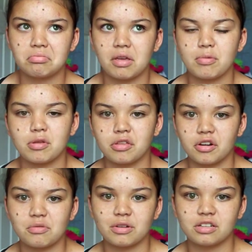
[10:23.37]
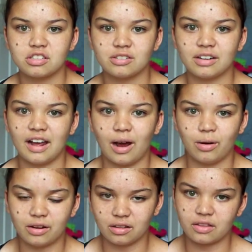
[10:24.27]
maybe 30 minutes to an
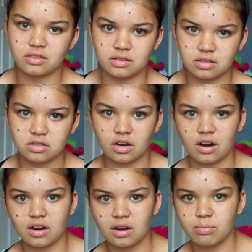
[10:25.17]
hour to let this dry